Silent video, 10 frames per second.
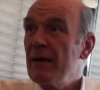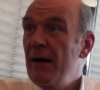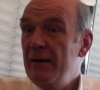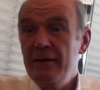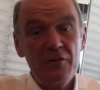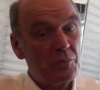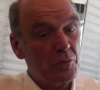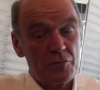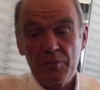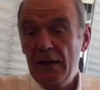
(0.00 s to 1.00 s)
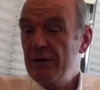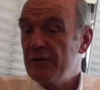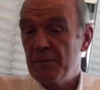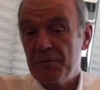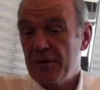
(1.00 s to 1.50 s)
And this was really
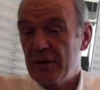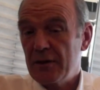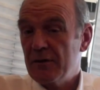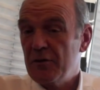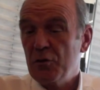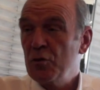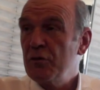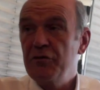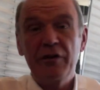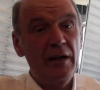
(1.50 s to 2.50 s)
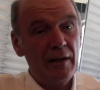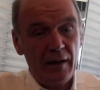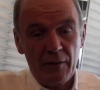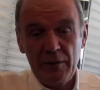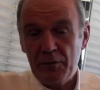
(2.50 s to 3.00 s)
something that you could feel
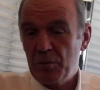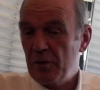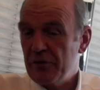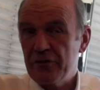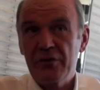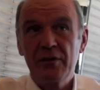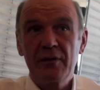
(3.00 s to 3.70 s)
how it was